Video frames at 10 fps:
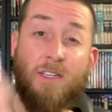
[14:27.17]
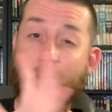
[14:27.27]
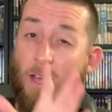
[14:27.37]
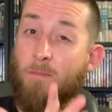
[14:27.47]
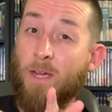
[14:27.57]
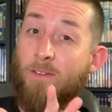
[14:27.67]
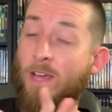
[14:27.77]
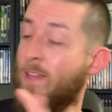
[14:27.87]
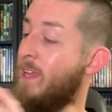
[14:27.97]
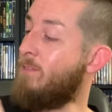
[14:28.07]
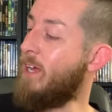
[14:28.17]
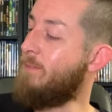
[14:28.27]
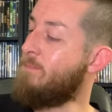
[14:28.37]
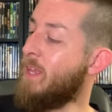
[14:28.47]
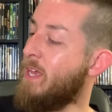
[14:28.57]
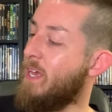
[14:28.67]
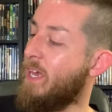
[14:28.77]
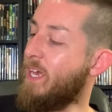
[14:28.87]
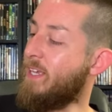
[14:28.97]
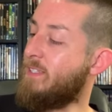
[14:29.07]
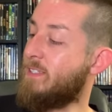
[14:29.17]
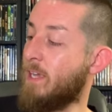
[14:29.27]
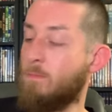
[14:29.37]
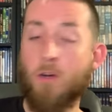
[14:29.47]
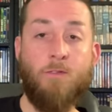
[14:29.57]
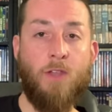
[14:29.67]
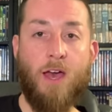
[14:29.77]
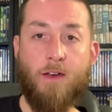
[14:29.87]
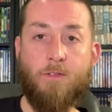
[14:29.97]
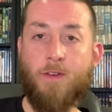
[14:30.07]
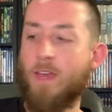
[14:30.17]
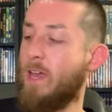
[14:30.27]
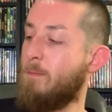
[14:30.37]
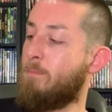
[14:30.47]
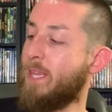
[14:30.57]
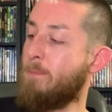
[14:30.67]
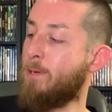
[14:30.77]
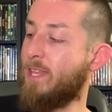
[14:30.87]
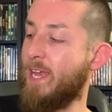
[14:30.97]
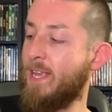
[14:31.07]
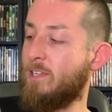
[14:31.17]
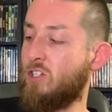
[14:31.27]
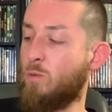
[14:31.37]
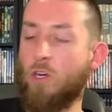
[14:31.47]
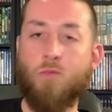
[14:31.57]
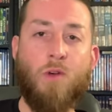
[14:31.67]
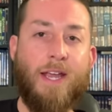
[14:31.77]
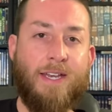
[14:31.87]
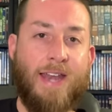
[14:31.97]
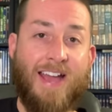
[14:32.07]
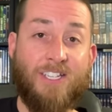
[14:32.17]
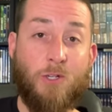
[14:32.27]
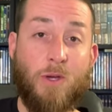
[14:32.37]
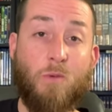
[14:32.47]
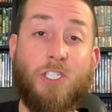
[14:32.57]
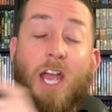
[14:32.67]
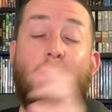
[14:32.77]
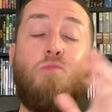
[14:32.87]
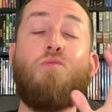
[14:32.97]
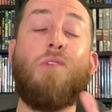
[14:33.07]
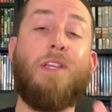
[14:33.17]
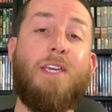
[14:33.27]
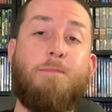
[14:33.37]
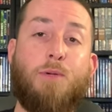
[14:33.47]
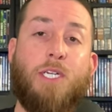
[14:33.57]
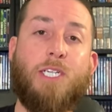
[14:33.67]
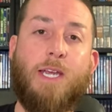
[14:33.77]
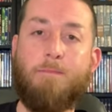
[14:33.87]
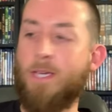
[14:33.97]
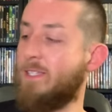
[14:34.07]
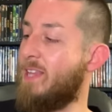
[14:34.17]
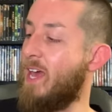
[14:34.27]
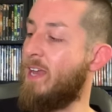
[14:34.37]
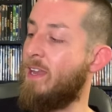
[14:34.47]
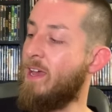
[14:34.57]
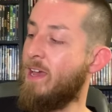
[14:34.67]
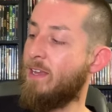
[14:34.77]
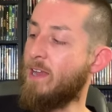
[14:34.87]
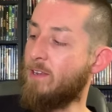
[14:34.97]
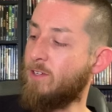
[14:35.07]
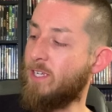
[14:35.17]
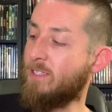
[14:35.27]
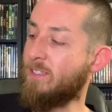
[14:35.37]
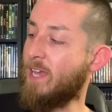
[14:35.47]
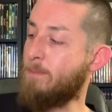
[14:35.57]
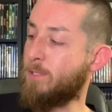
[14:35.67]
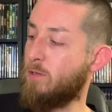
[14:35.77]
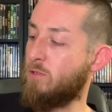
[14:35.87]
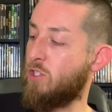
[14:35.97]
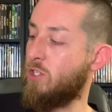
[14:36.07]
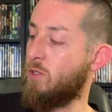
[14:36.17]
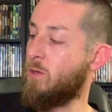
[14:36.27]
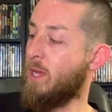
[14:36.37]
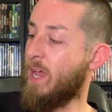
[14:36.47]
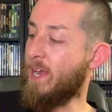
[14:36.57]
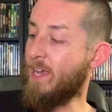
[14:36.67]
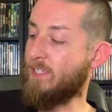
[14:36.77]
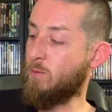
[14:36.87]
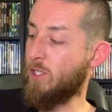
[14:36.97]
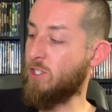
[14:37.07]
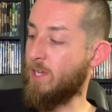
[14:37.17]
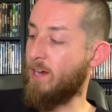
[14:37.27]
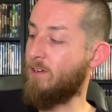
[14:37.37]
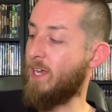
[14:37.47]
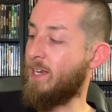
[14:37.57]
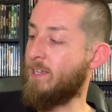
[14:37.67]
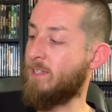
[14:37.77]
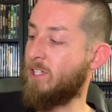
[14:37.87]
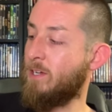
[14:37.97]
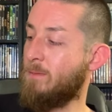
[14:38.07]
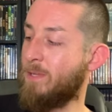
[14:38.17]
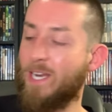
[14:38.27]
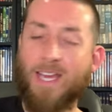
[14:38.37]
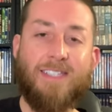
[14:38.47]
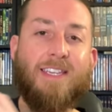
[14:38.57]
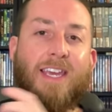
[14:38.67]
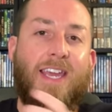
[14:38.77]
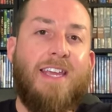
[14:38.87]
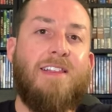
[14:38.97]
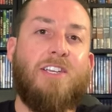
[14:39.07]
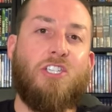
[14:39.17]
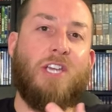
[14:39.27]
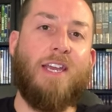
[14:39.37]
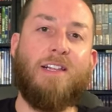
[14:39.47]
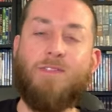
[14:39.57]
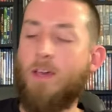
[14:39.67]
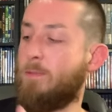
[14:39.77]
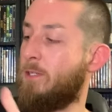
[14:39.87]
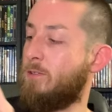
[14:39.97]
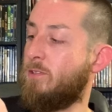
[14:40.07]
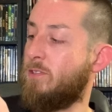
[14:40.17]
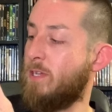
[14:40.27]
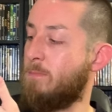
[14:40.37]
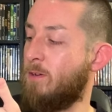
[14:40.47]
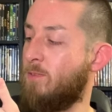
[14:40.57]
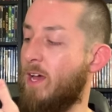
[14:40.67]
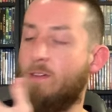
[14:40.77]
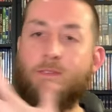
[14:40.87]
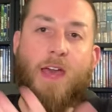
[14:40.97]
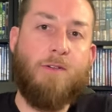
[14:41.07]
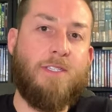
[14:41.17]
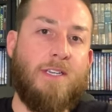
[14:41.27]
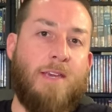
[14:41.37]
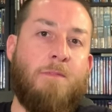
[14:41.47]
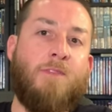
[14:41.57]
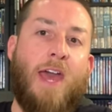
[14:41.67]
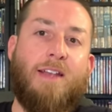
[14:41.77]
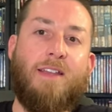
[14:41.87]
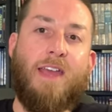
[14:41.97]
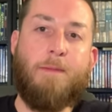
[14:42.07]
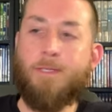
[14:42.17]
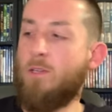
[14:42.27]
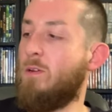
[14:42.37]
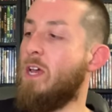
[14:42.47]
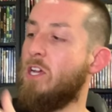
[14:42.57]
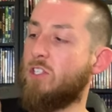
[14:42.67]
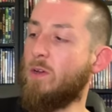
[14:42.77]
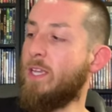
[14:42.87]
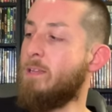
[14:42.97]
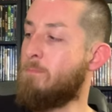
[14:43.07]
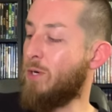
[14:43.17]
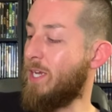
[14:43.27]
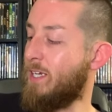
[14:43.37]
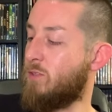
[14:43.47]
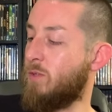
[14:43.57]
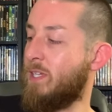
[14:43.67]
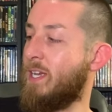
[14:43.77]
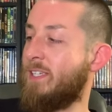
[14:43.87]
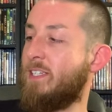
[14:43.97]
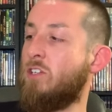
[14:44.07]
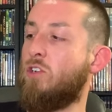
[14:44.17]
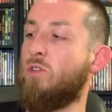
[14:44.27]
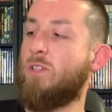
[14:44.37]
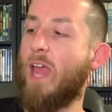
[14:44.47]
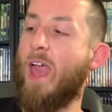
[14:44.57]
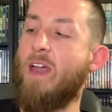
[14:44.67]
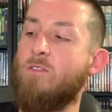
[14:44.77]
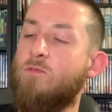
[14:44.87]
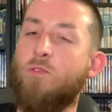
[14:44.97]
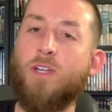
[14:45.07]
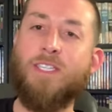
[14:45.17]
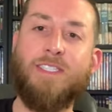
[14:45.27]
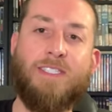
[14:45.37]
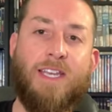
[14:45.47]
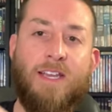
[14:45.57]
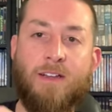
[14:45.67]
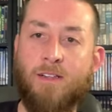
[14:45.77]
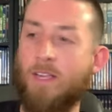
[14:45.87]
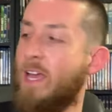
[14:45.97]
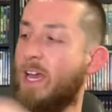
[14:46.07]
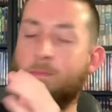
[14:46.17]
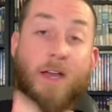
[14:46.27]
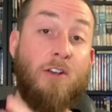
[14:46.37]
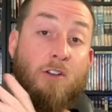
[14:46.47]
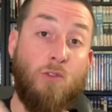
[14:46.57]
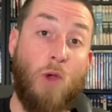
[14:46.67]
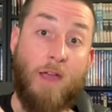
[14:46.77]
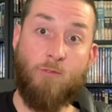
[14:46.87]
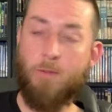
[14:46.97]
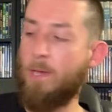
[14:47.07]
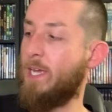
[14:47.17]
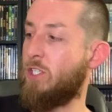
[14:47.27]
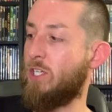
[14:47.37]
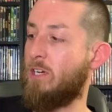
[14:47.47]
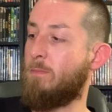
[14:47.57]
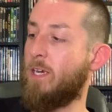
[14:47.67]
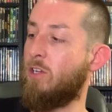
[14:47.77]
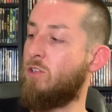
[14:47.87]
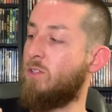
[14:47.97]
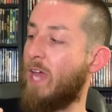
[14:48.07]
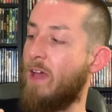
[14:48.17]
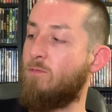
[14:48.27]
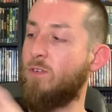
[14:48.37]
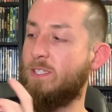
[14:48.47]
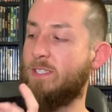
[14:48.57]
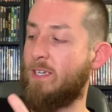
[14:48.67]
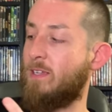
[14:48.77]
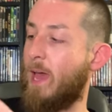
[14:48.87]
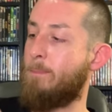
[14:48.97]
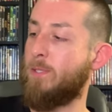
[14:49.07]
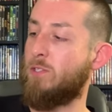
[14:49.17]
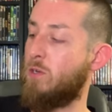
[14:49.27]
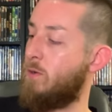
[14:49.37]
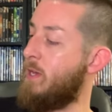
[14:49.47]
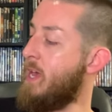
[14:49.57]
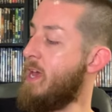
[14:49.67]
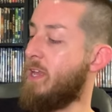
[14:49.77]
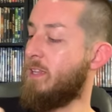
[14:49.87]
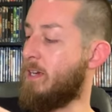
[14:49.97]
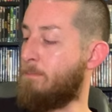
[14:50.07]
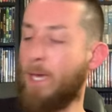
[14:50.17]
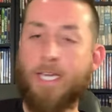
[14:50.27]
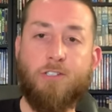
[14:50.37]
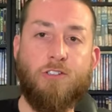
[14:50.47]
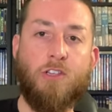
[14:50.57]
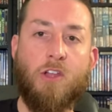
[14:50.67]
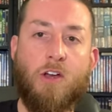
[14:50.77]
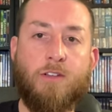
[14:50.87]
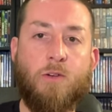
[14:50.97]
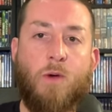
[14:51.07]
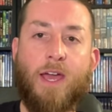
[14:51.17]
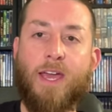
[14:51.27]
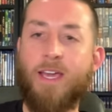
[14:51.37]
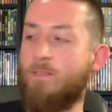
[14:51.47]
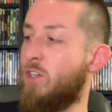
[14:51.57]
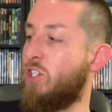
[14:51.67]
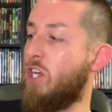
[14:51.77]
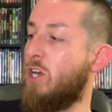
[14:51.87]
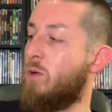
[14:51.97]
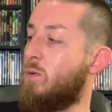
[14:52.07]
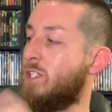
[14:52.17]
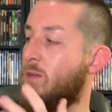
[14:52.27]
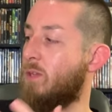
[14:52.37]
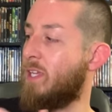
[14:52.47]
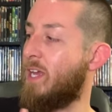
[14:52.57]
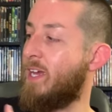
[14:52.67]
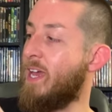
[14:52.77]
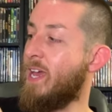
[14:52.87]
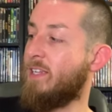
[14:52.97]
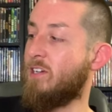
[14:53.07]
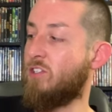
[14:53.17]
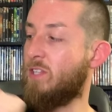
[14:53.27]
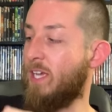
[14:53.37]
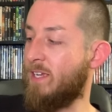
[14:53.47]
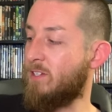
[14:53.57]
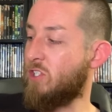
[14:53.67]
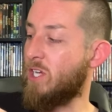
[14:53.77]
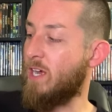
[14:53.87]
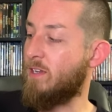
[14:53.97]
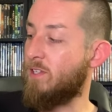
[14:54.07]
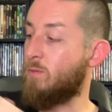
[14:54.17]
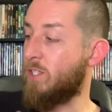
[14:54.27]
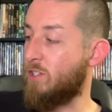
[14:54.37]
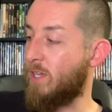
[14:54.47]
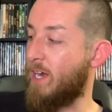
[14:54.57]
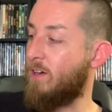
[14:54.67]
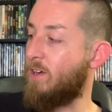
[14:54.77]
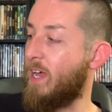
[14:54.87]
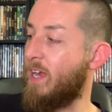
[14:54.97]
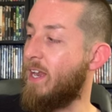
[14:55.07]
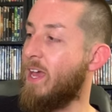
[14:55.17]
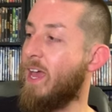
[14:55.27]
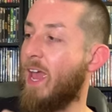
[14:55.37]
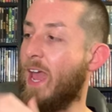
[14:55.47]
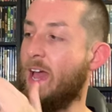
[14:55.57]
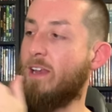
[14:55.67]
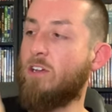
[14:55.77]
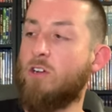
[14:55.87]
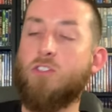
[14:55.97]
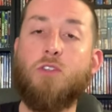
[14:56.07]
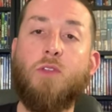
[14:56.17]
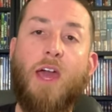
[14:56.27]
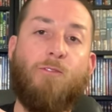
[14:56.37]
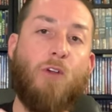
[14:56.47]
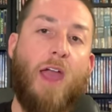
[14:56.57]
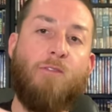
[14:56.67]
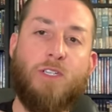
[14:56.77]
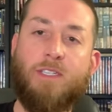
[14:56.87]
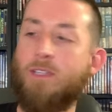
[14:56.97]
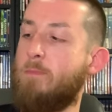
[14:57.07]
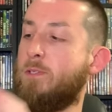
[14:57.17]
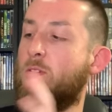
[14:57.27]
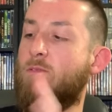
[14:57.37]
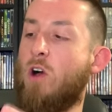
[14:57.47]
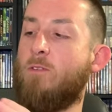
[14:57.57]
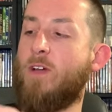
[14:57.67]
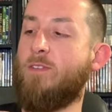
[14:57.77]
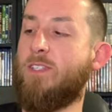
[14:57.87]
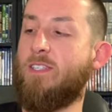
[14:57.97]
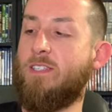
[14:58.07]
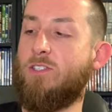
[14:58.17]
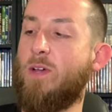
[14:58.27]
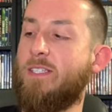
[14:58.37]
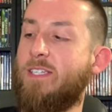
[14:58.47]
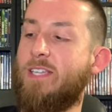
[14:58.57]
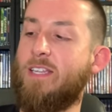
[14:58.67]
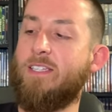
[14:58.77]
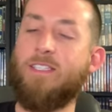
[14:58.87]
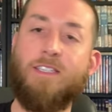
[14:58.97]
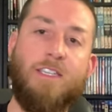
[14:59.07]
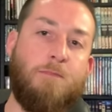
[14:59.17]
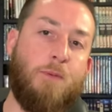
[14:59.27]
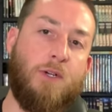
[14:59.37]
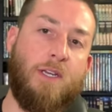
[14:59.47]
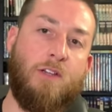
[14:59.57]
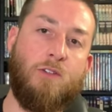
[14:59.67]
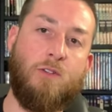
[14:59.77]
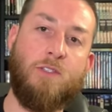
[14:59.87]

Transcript: I might have gotten that right, is Summer of Love. But they put the English word right next to it, which I really appreciate because then not only does it say episode two, and it has the original air date in English, but then it has the English title of the episode. So Summer of Love, that was the name of that episode. So in the book, it is really nice. It includes every single, and I'm not going to go through every page in here, but it includes every single episode, little pictures along the way of the show, which I really like. It tells you the English title, the original air date, and goes through that for every single episode of all five seasons. So as I said, this is this book includes